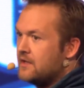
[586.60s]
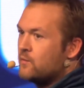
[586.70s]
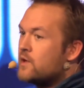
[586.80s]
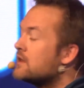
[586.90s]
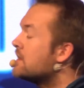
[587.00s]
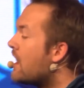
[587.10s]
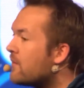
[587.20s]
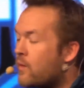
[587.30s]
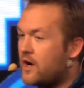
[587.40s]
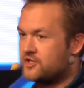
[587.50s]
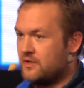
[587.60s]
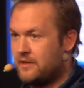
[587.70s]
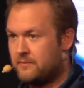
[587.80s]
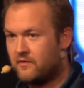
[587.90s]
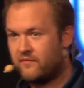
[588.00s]
We love watching
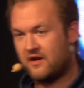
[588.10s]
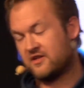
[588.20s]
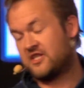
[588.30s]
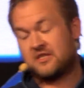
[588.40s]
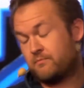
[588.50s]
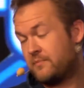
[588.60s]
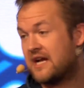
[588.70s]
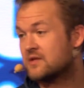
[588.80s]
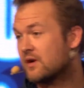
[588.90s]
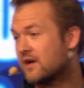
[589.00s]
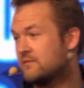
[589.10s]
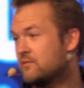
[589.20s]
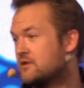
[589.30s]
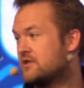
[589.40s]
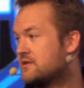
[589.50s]
people fail, just because
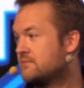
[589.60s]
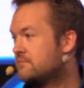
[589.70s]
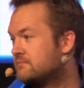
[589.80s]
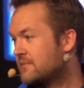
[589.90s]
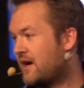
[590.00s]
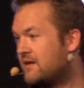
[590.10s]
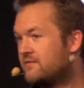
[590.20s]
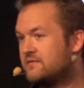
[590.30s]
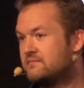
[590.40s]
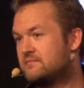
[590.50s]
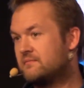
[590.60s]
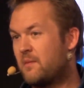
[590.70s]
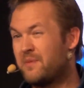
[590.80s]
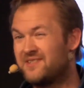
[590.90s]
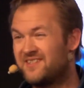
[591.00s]
we're just kind of a
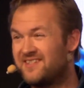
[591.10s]
bunch of